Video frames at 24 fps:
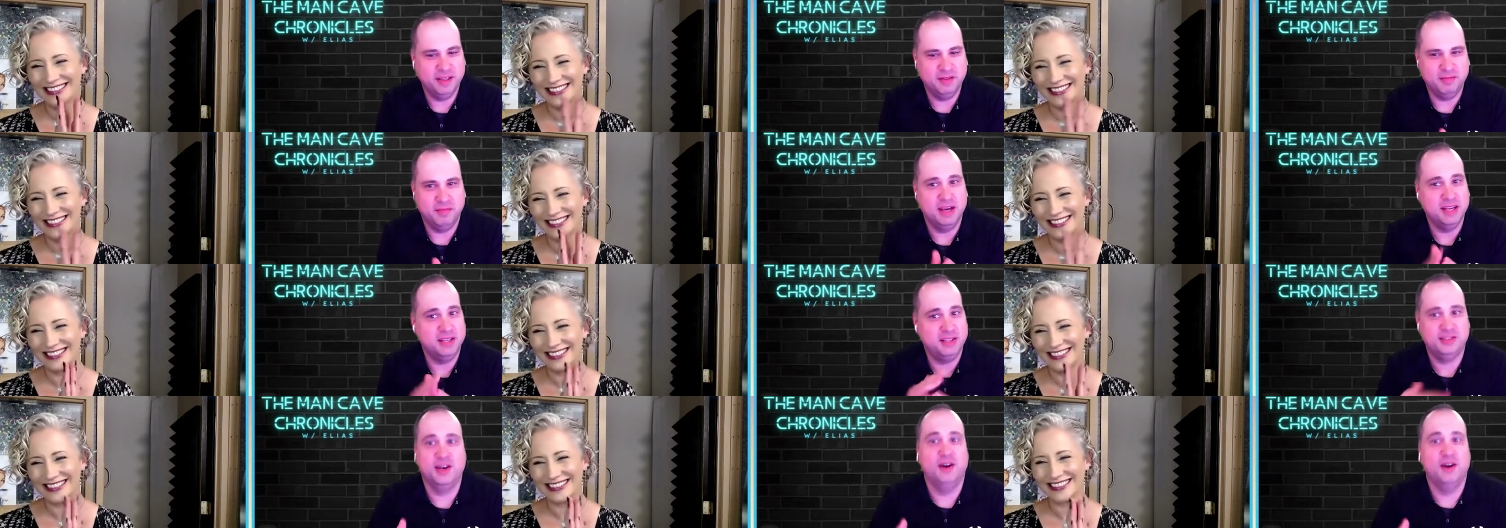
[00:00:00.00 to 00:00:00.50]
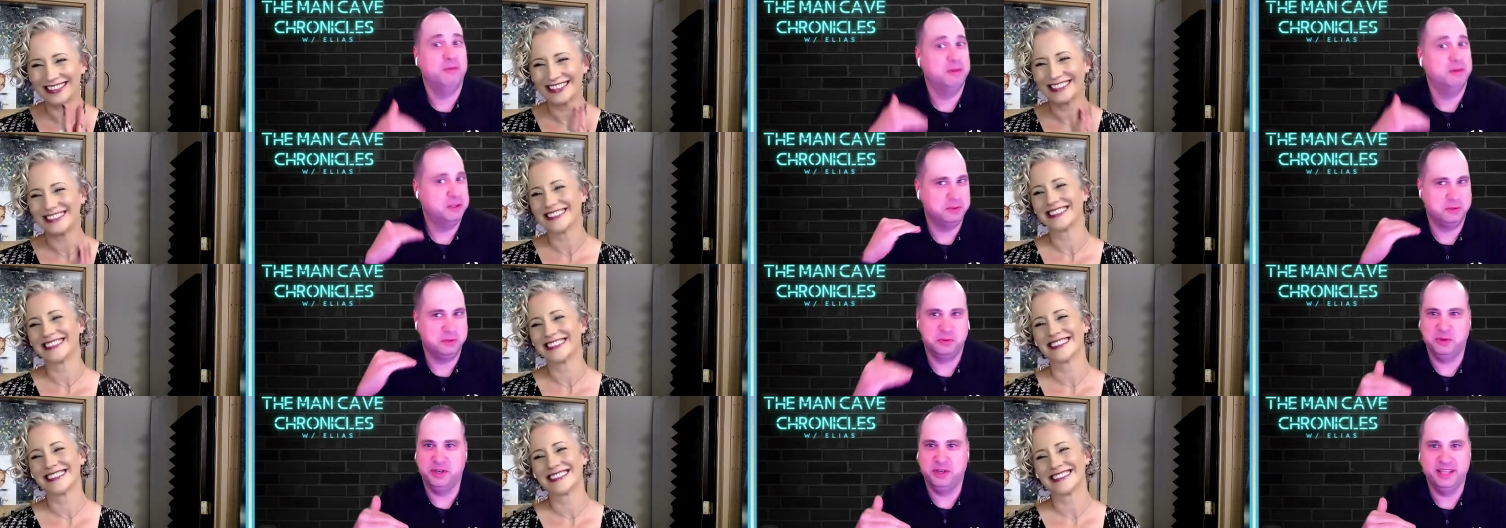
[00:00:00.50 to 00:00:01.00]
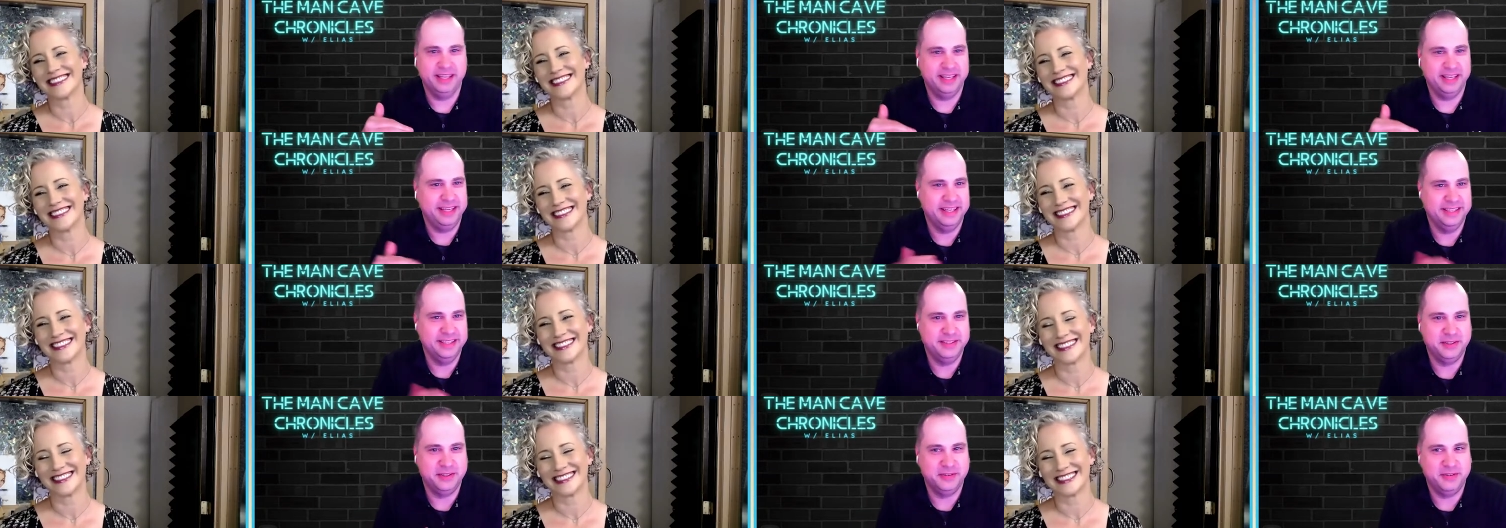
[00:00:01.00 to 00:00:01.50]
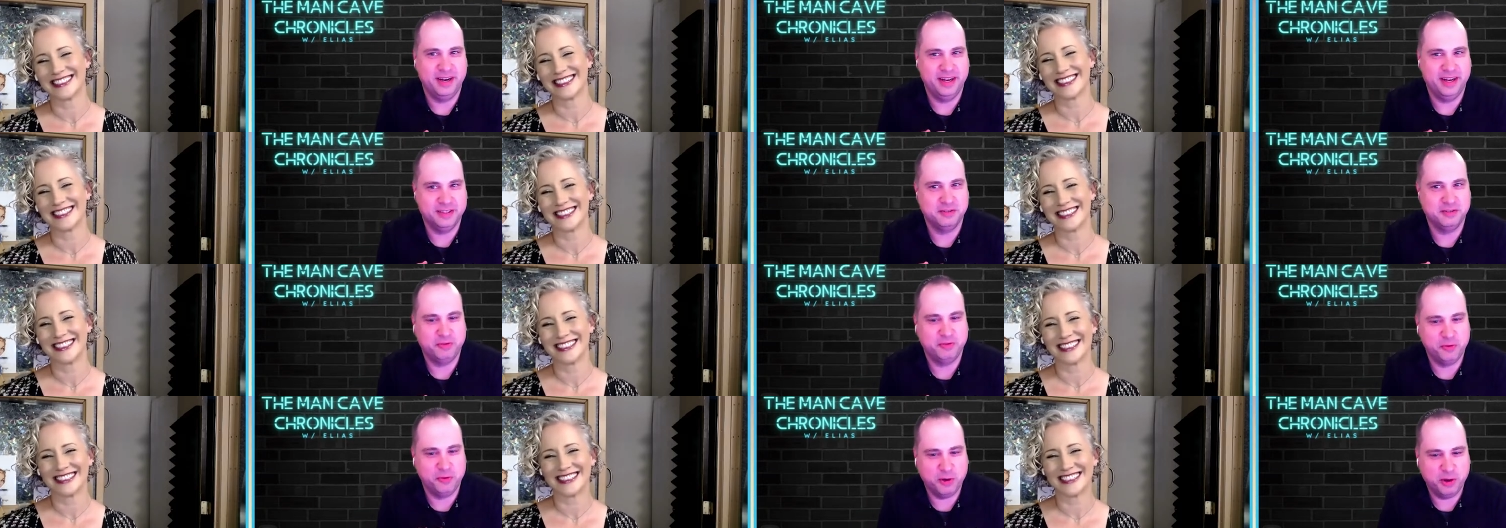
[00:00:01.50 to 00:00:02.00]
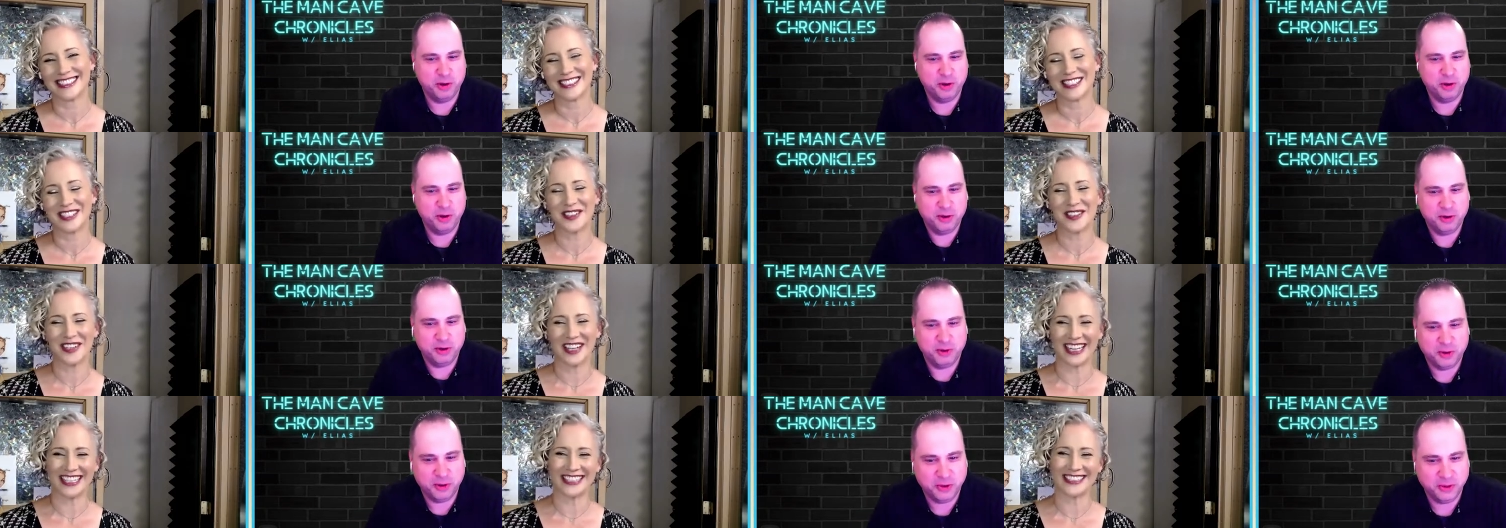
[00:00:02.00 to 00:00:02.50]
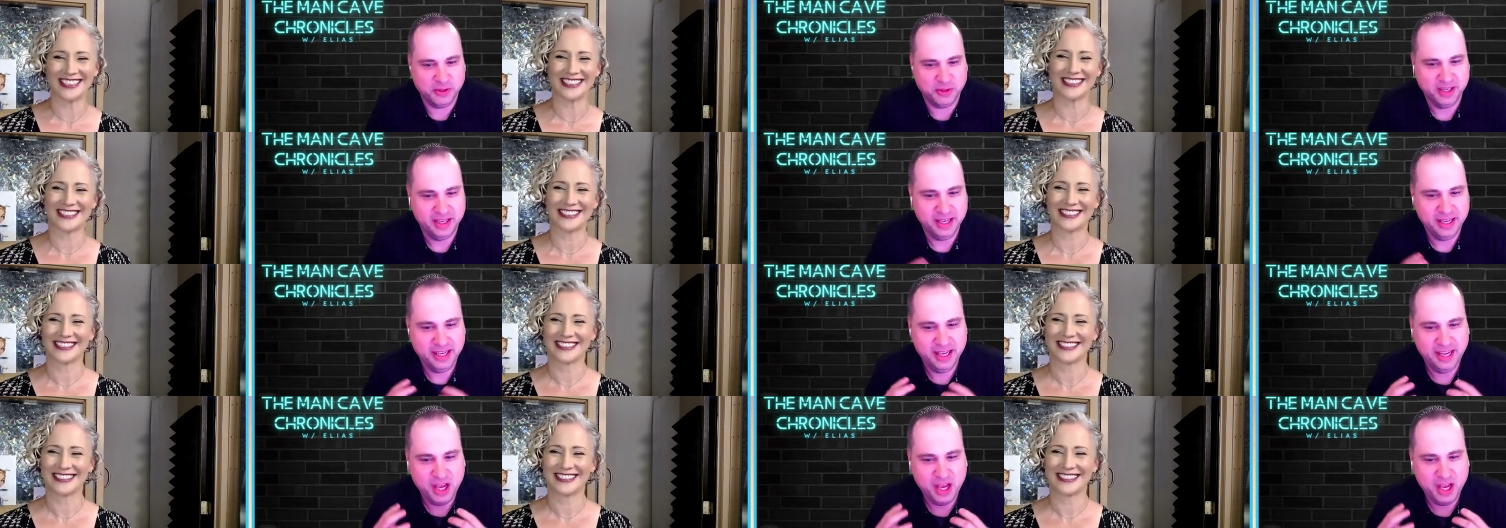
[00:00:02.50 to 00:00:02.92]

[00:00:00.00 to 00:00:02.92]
Speaker 1: it my son was really into it as a four year old